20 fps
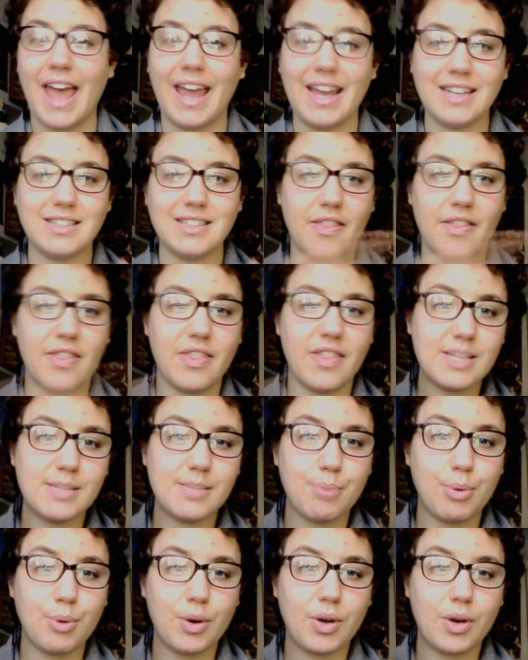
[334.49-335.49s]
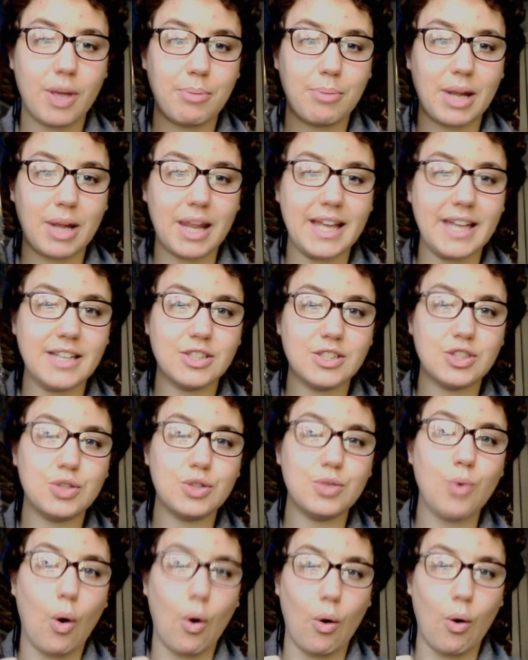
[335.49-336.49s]
and this book played
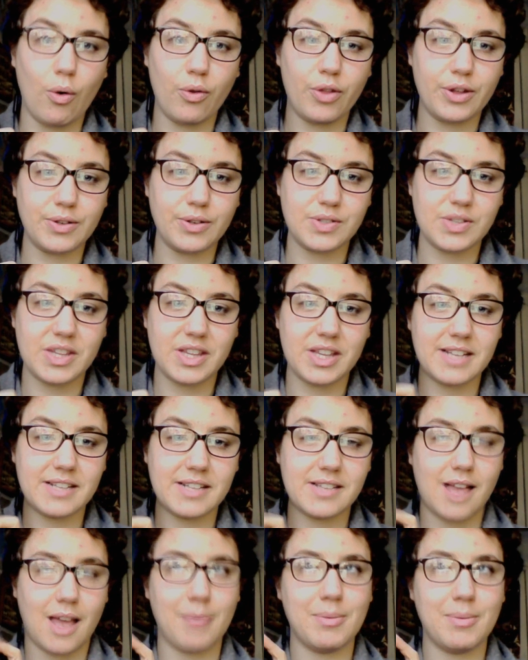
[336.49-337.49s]
to all those things.